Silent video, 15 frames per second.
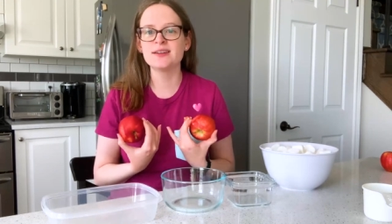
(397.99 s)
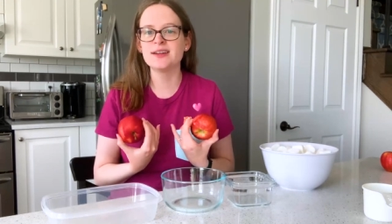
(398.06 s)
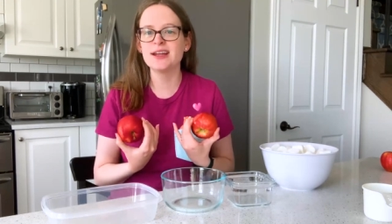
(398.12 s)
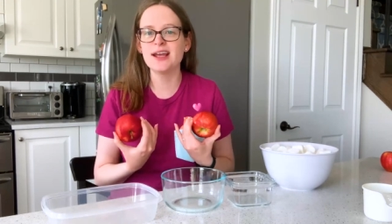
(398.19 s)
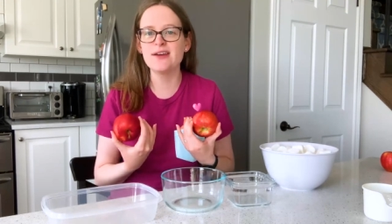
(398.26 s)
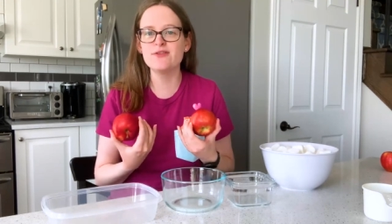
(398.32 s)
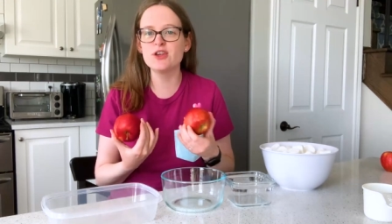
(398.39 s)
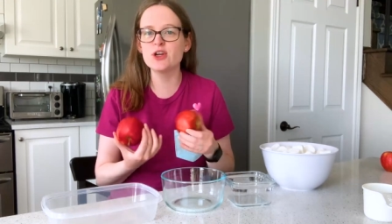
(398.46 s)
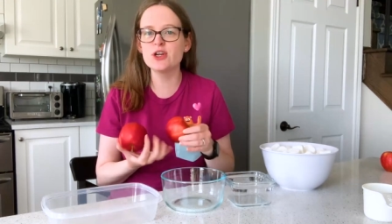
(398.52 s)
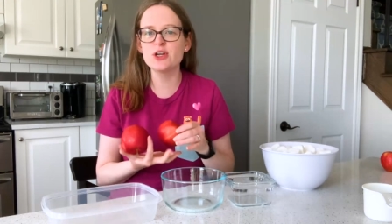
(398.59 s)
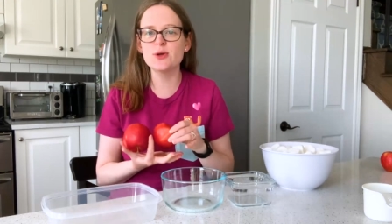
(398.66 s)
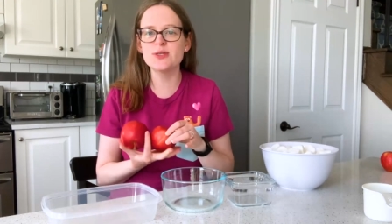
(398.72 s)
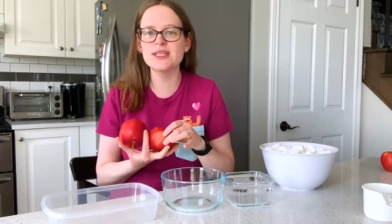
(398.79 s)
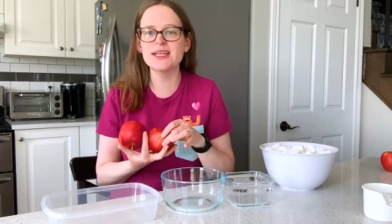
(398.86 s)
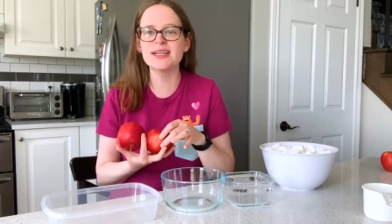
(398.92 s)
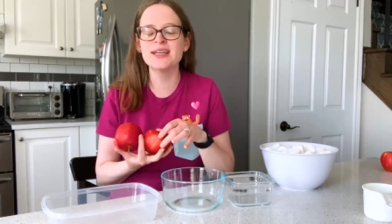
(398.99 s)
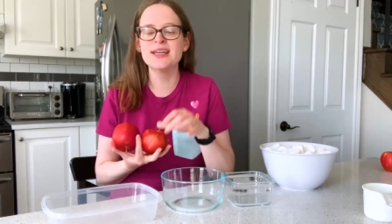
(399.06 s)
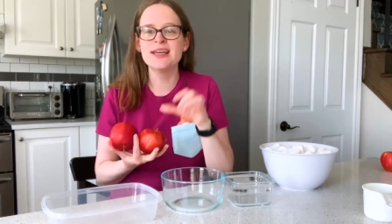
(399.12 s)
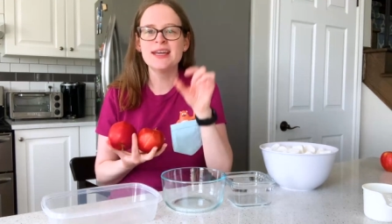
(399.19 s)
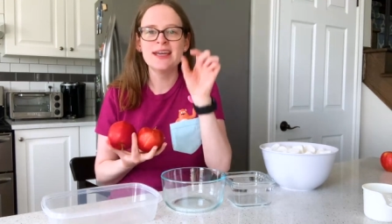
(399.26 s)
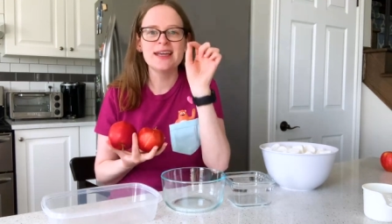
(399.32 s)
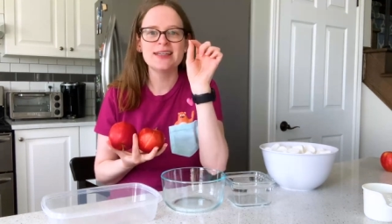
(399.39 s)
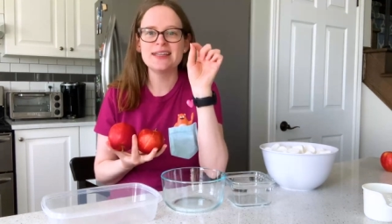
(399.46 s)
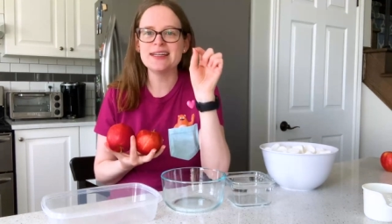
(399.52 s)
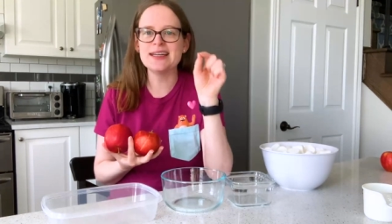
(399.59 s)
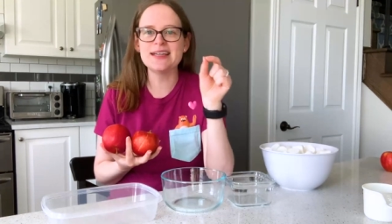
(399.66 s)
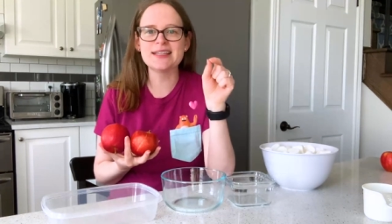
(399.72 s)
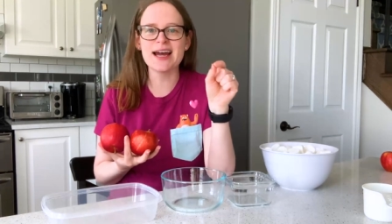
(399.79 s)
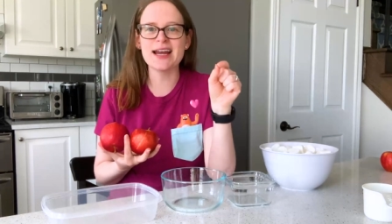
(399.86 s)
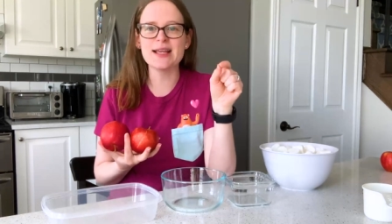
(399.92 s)
If you're using teeny
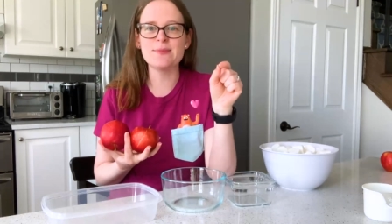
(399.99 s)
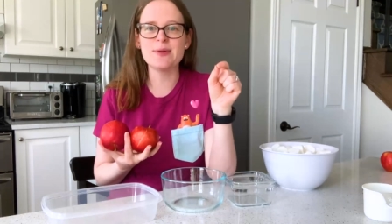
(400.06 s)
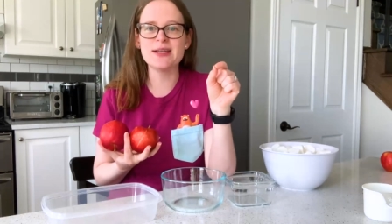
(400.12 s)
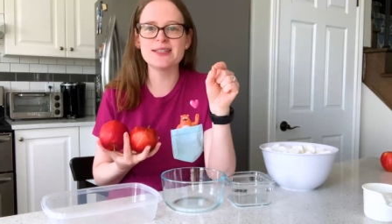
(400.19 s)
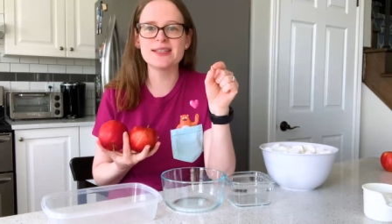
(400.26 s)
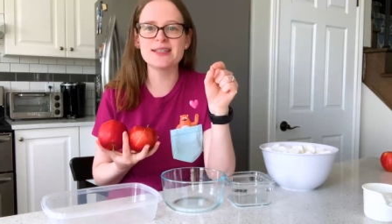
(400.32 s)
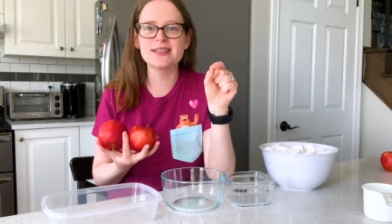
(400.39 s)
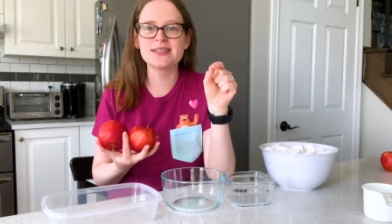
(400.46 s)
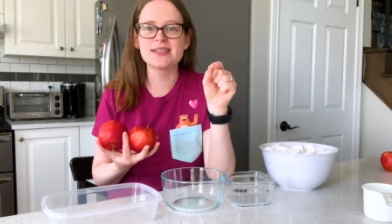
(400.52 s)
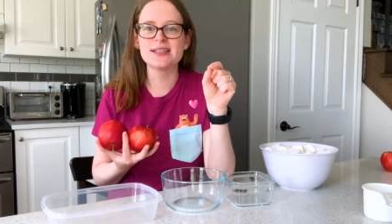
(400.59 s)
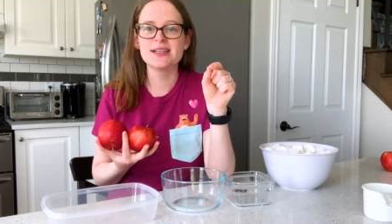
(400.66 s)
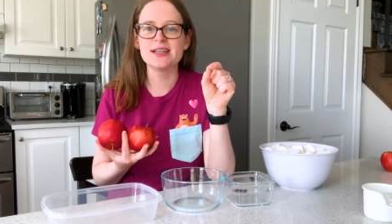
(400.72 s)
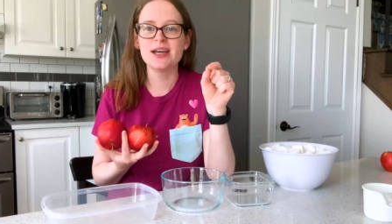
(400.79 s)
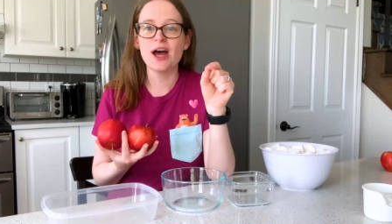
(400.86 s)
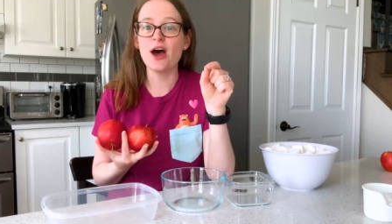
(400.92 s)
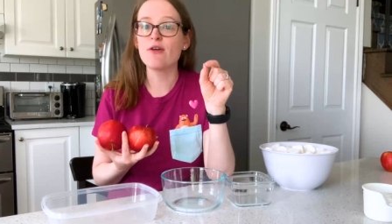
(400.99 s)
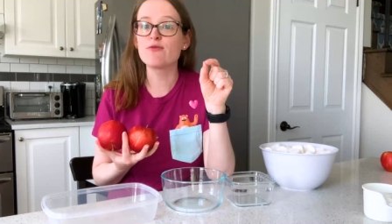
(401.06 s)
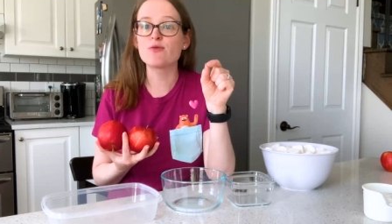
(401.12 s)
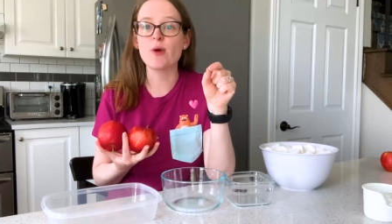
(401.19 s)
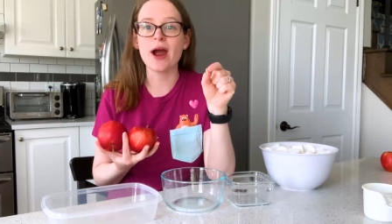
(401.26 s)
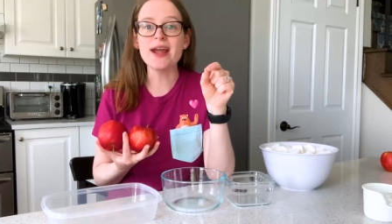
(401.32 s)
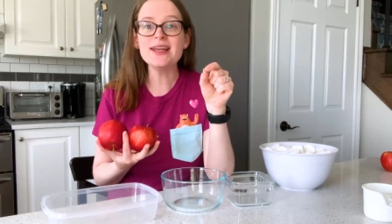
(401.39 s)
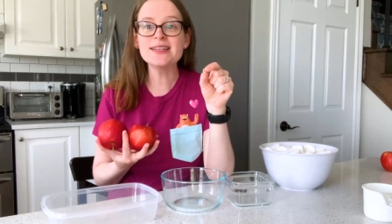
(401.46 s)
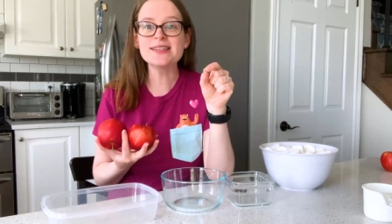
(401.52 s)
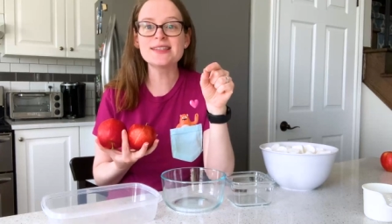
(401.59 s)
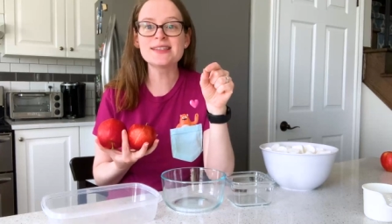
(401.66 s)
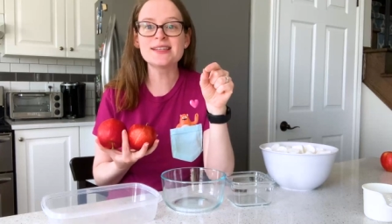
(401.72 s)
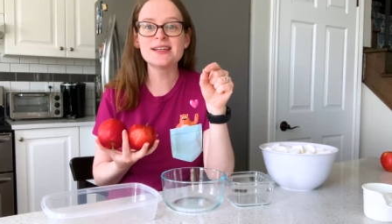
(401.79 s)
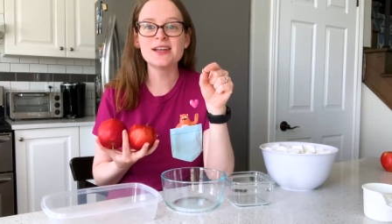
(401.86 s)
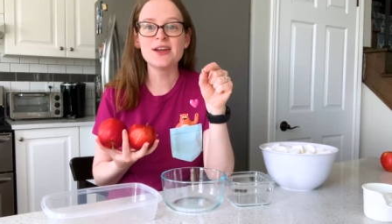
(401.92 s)
tiny pieces of rice,
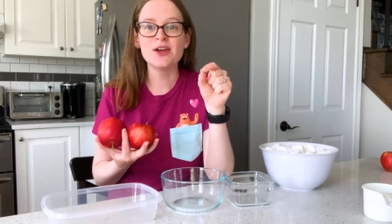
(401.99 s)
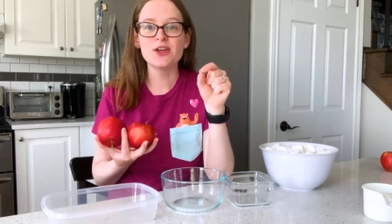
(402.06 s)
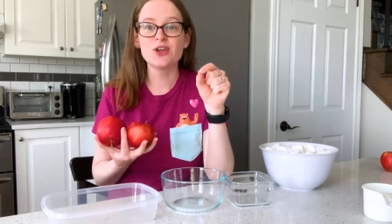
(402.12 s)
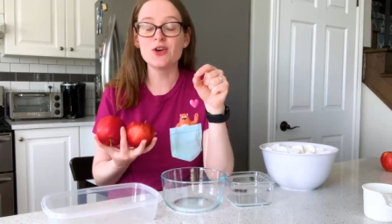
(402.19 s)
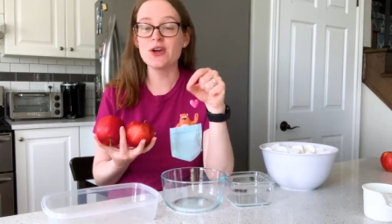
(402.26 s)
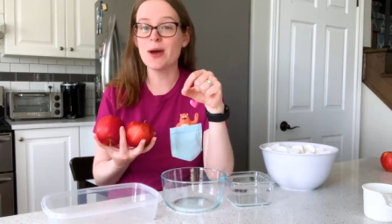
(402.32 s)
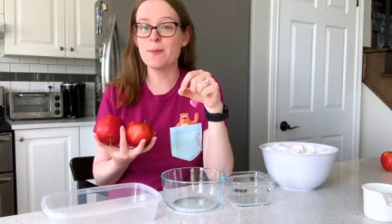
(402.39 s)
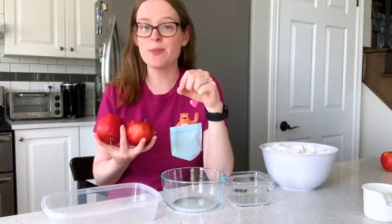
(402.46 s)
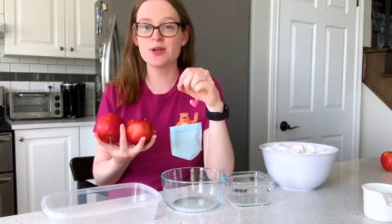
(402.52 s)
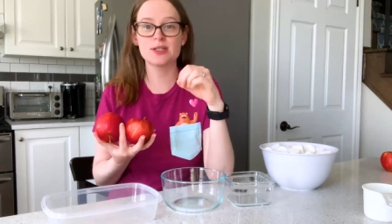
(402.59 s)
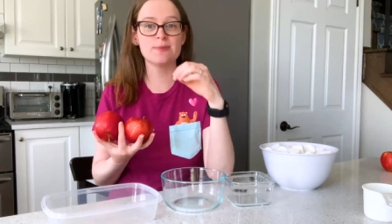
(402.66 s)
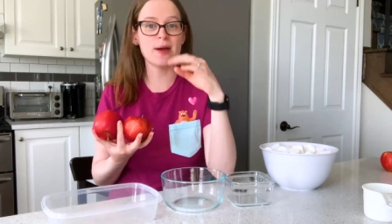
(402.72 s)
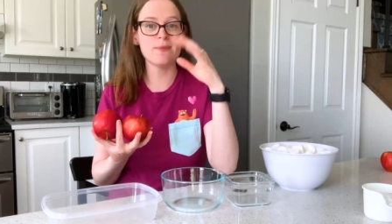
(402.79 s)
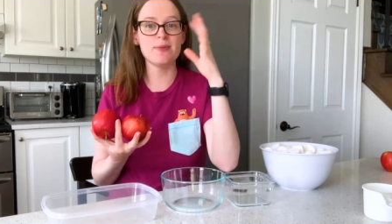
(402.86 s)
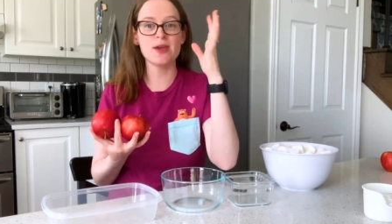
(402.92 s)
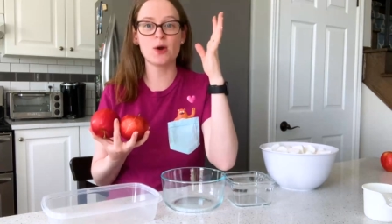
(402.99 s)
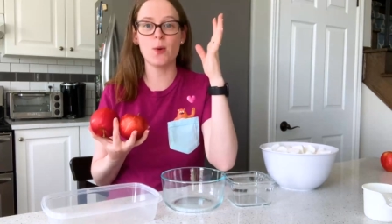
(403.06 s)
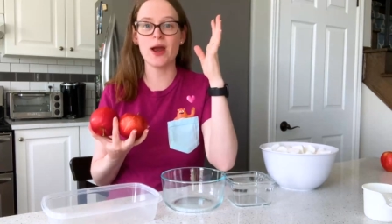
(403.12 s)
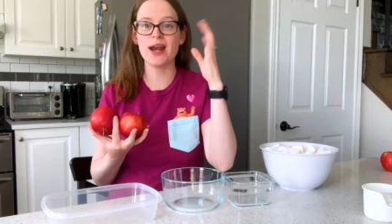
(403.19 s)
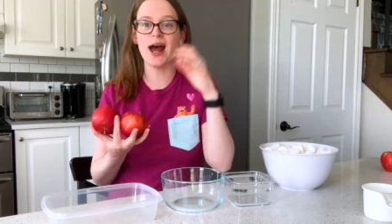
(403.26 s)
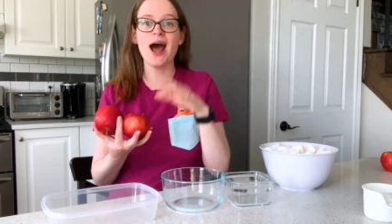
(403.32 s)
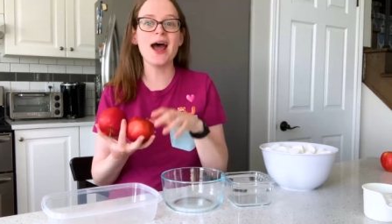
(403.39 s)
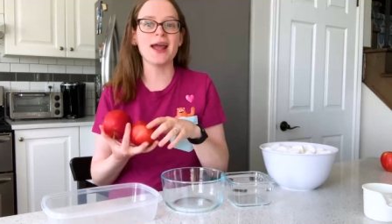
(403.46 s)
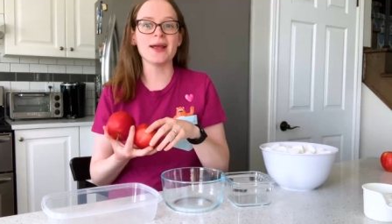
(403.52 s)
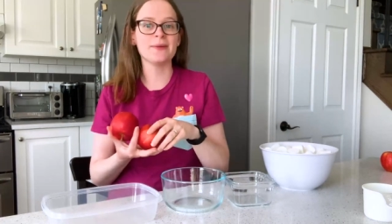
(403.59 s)
your numbers might be quite high.